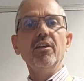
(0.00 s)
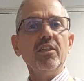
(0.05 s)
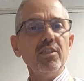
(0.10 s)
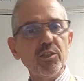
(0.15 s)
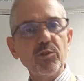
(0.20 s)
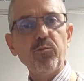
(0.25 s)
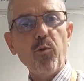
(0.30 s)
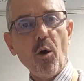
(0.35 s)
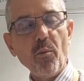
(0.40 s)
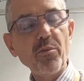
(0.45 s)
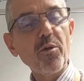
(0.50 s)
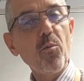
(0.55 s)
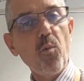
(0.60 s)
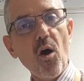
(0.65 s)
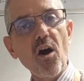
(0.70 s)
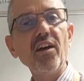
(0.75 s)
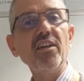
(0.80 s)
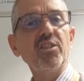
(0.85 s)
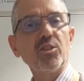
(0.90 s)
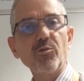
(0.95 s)
swap the
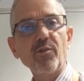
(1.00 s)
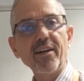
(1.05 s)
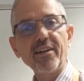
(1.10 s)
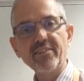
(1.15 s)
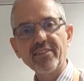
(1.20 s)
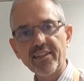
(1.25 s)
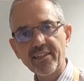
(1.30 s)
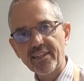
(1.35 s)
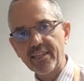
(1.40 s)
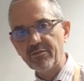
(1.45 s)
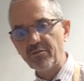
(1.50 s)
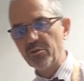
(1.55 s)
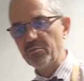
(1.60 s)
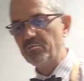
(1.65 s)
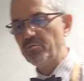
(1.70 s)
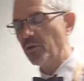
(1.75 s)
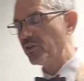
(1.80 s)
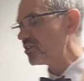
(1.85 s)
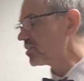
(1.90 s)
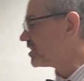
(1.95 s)
wires around, it'll give a
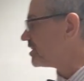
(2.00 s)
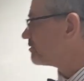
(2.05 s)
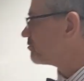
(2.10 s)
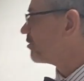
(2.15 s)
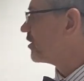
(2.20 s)
positive